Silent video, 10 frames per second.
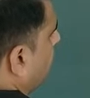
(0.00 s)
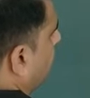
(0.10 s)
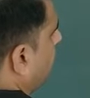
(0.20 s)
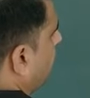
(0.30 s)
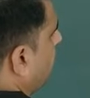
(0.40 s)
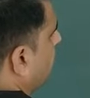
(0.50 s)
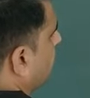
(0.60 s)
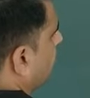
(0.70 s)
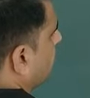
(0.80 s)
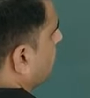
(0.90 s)

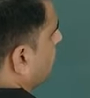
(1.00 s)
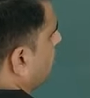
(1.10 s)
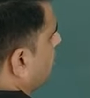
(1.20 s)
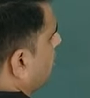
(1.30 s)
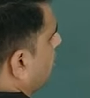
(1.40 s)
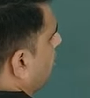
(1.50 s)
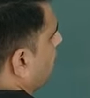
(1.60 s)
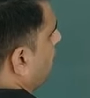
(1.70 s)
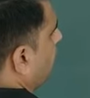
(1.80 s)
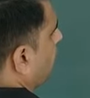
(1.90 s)
weight
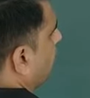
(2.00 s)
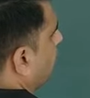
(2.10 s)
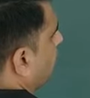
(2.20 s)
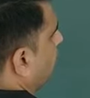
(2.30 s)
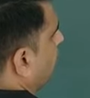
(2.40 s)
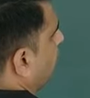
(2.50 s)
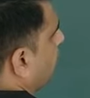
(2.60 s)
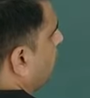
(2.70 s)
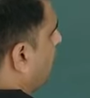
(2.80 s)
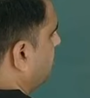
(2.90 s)
and profit.
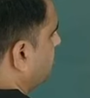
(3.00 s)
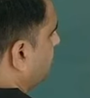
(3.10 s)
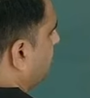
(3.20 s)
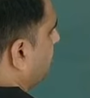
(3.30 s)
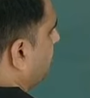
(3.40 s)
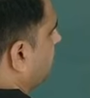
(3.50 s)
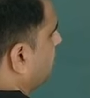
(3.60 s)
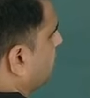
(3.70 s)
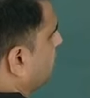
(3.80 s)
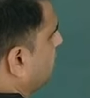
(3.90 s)
Object number
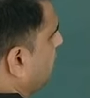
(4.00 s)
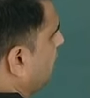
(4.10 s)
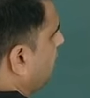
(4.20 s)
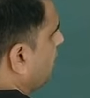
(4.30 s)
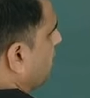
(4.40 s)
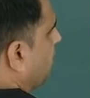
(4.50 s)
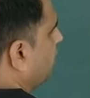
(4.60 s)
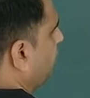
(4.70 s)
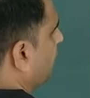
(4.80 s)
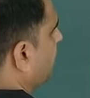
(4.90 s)
is 3.
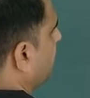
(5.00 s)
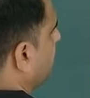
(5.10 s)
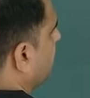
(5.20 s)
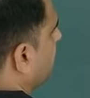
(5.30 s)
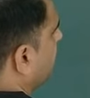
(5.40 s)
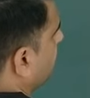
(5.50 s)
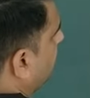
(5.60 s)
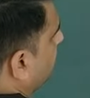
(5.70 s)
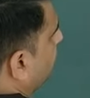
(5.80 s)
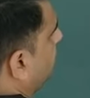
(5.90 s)
Weight is,
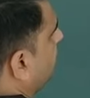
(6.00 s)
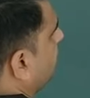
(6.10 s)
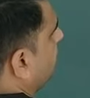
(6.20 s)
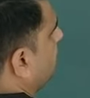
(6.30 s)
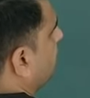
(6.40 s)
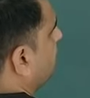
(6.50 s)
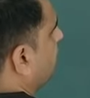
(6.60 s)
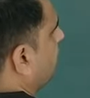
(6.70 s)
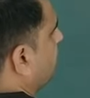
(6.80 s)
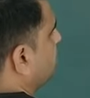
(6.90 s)
what is the weight?
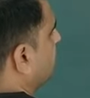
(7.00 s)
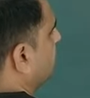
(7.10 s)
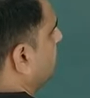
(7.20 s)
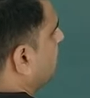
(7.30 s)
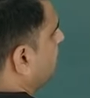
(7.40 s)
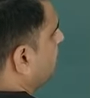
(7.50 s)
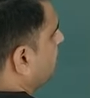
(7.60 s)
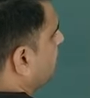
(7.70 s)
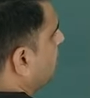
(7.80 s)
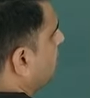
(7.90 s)
Third object weight is
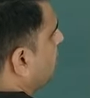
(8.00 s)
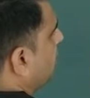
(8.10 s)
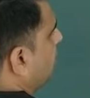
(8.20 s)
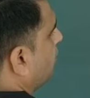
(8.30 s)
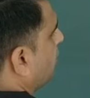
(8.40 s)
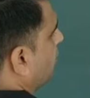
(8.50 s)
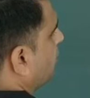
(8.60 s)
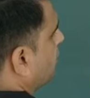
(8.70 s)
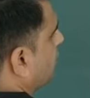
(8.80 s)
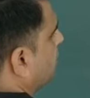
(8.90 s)
3, profit
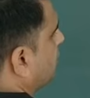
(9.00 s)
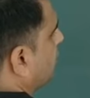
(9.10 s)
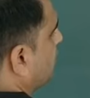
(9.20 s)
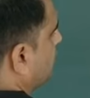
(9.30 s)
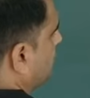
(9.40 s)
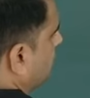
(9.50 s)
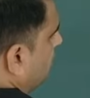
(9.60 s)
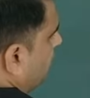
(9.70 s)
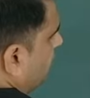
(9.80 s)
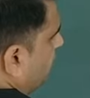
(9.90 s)
is 16.
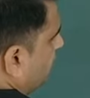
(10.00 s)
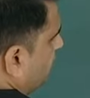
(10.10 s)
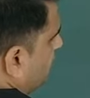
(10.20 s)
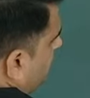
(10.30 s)
Next,